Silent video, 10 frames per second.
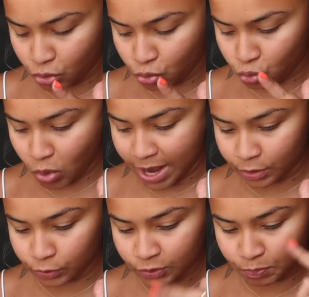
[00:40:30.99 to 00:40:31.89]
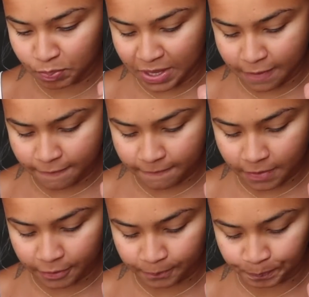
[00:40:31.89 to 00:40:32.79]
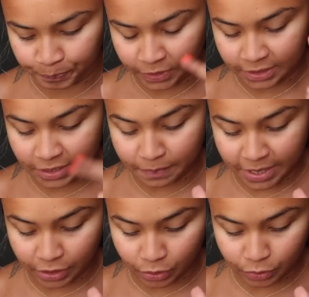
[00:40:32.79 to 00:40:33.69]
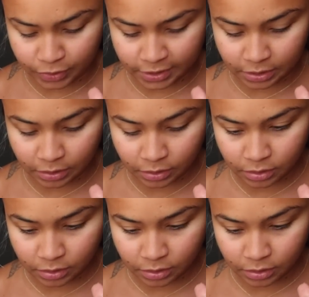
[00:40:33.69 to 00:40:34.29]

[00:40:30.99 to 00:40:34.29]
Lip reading: ground beef, tomatoes,